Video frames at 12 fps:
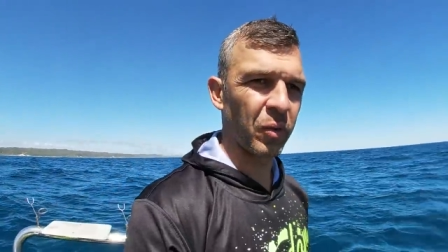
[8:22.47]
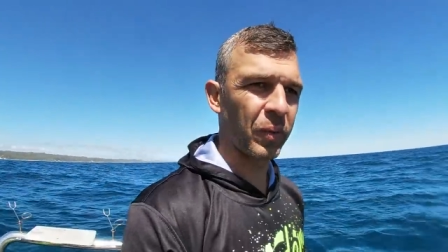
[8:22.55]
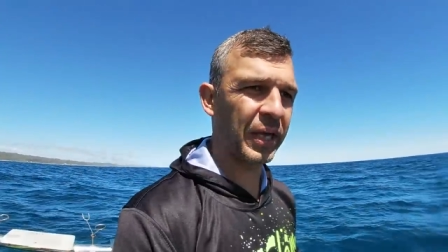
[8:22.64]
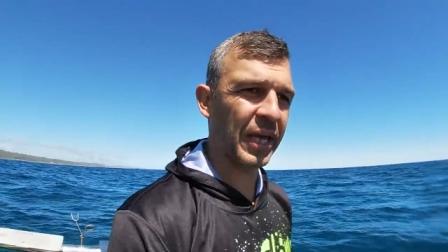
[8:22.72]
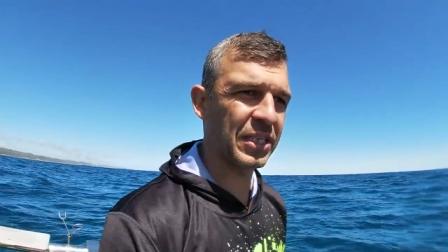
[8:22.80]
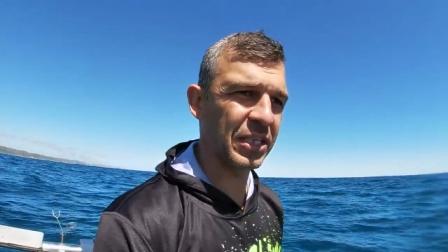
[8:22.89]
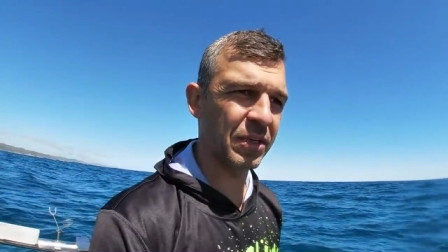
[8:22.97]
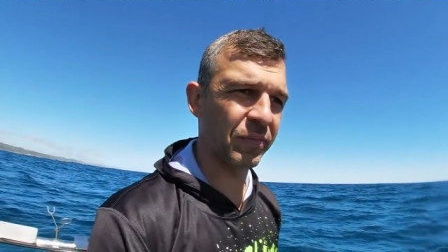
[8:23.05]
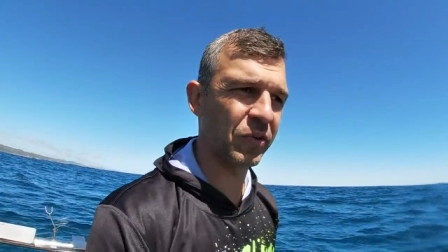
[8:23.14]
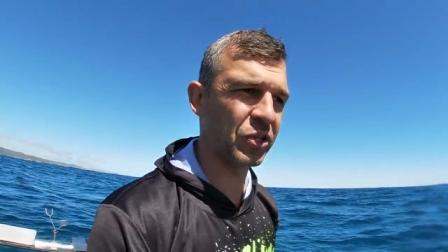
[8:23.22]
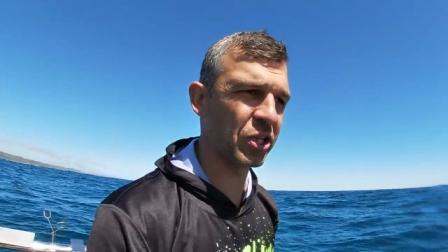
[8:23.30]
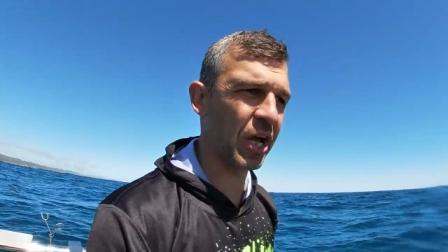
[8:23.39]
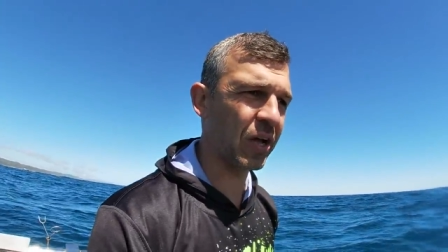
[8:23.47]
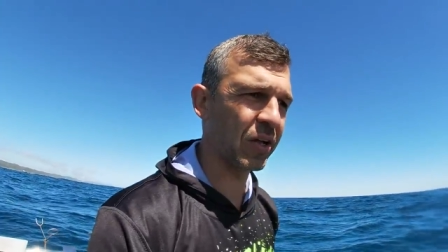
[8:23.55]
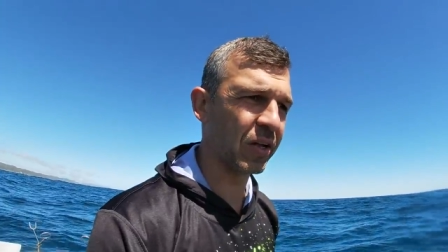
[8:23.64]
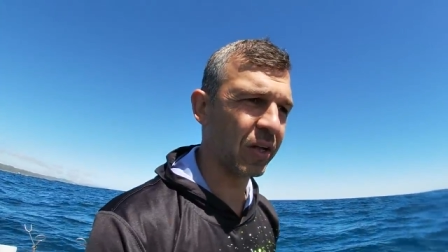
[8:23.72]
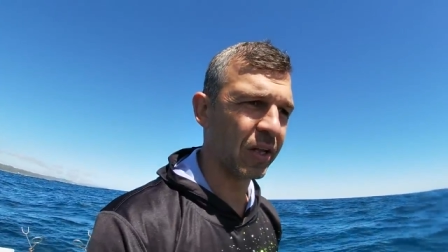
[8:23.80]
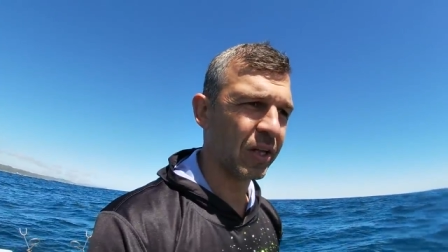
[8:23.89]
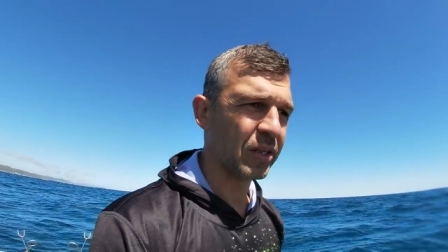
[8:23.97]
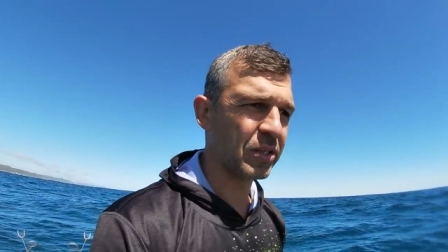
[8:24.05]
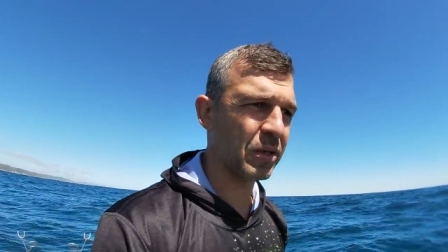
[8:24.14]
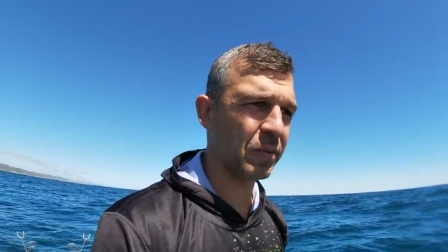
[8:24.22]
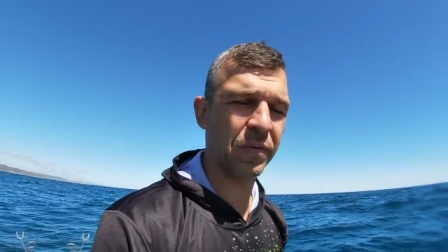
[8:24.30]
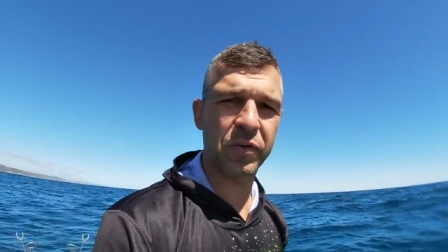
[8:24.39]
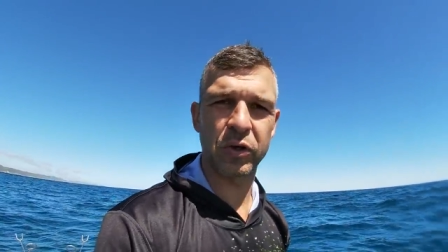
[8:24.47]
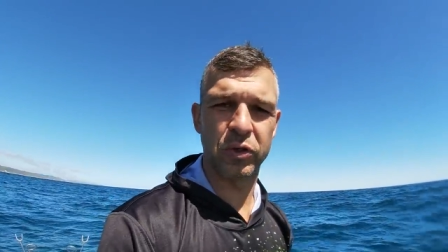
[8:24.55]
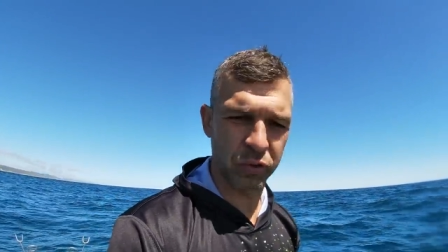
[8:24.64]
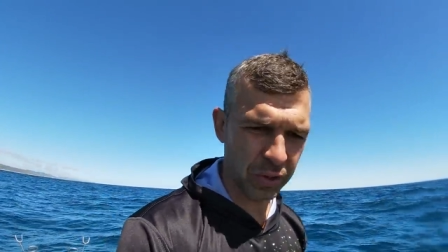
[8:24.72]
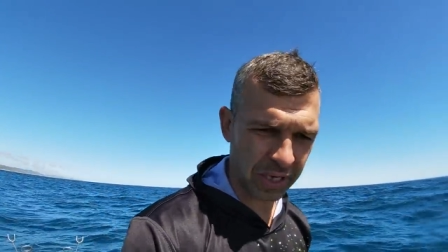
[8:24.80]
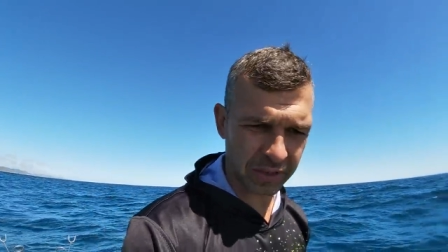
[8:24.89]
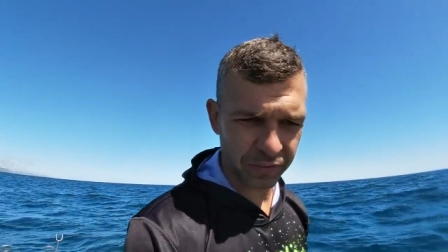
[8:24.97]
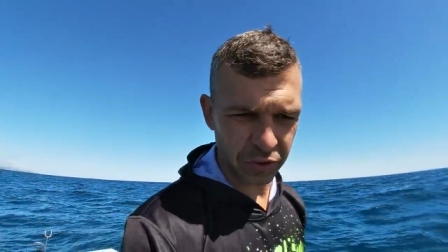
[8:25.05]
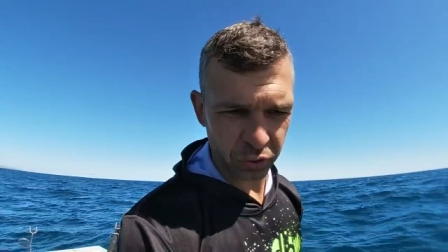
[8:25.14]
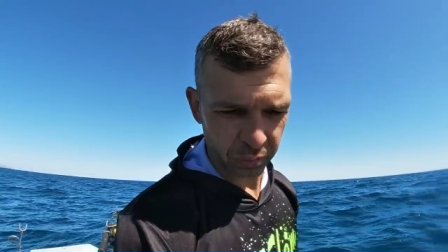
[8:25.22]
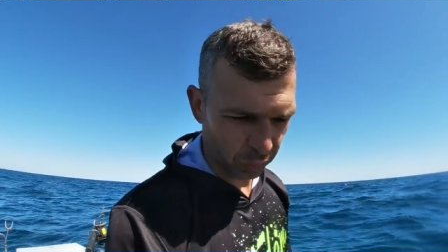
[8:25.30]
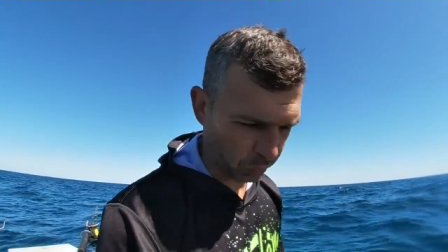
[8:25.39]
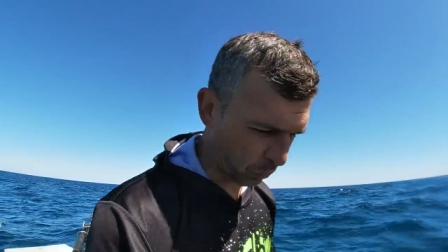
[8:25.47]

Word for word: we're catching some fish now so we've got two nice fish on board